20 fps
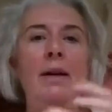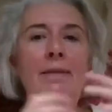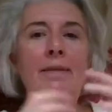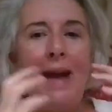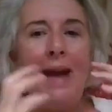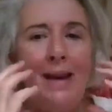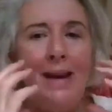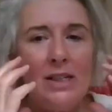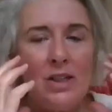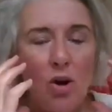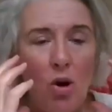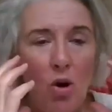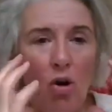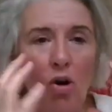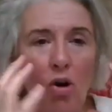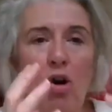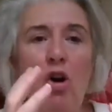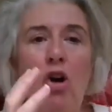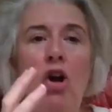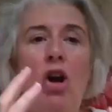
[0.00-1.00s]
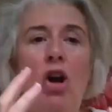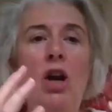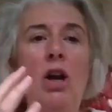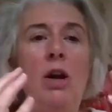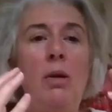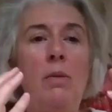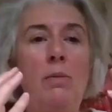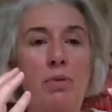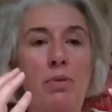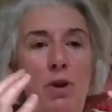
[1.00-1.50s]
That is all
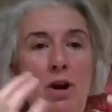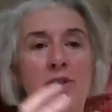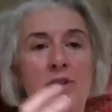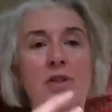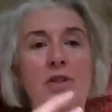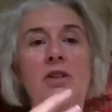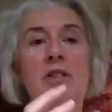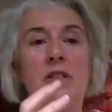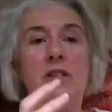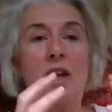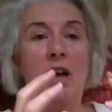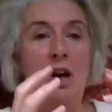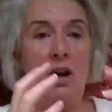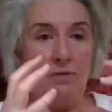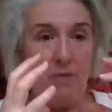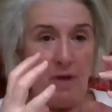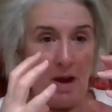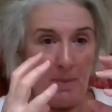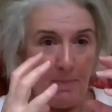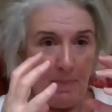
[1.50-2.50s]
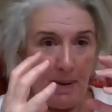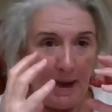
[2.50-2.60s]
product of a